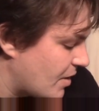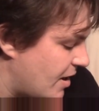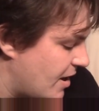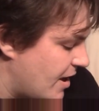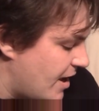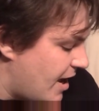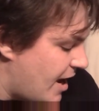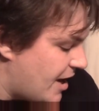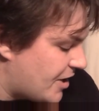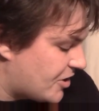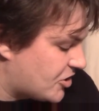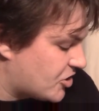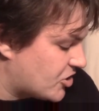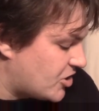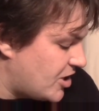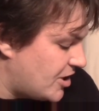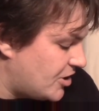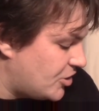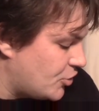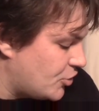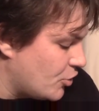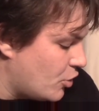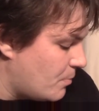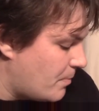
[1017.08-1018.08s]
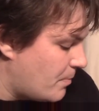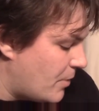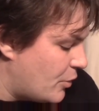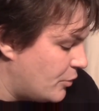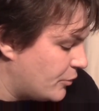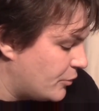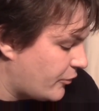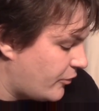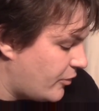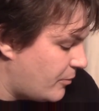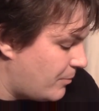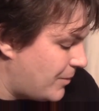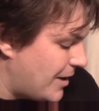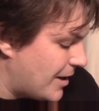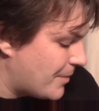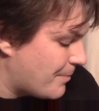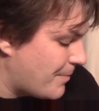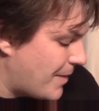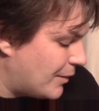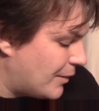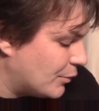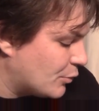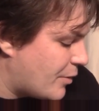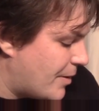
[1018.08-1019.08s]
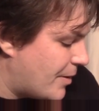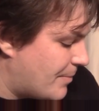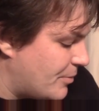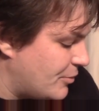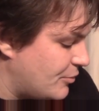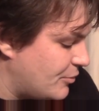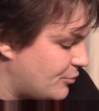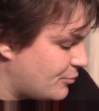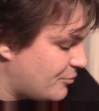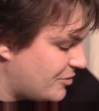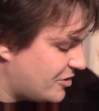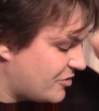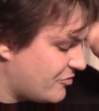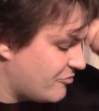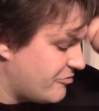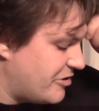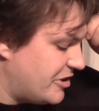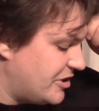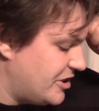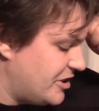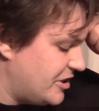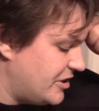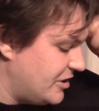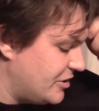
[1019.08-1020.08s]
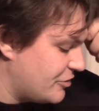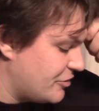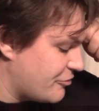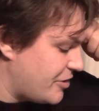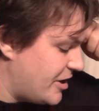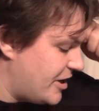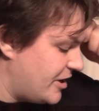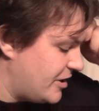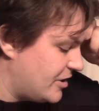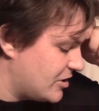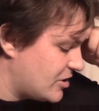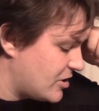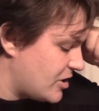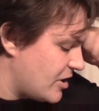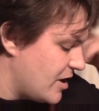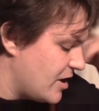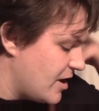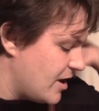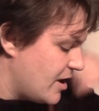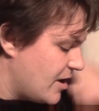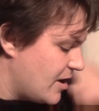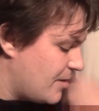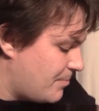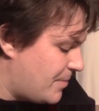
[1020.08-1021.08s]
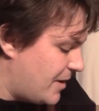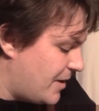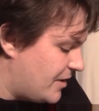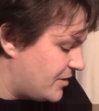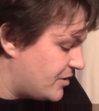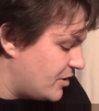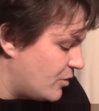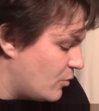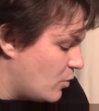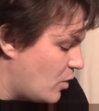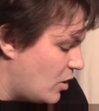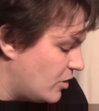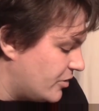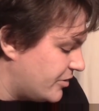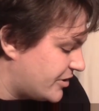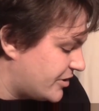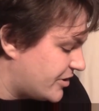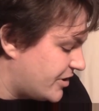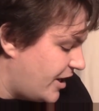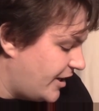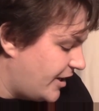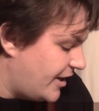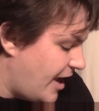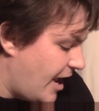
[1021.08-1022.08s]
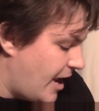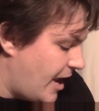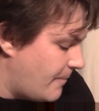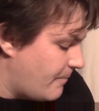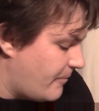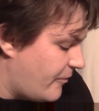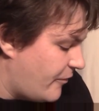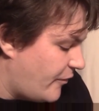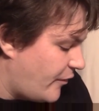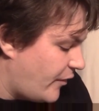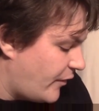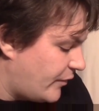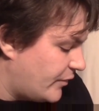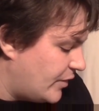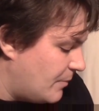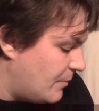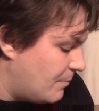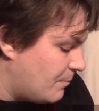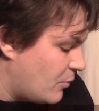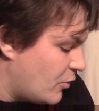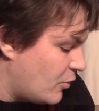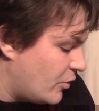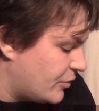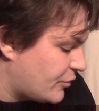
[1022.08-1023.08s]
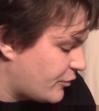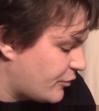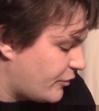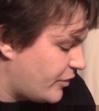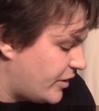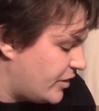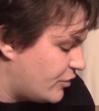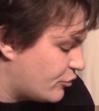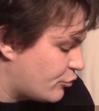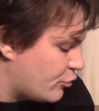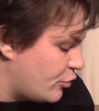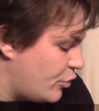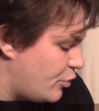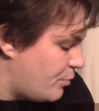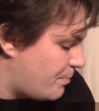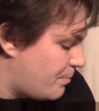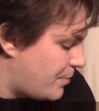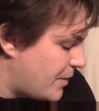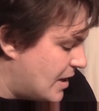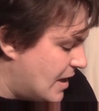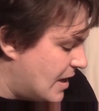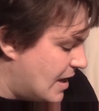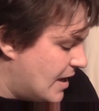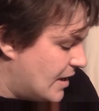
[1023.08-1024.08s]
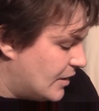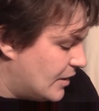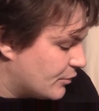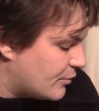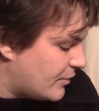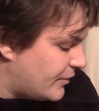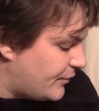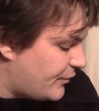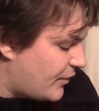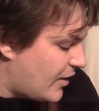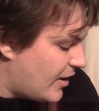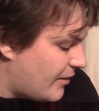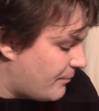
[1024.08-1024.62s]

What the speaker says: Exchange short bows for black powder weapons which are 18-inch range. Piercing 1, steady aim for 15 points for your troop, 25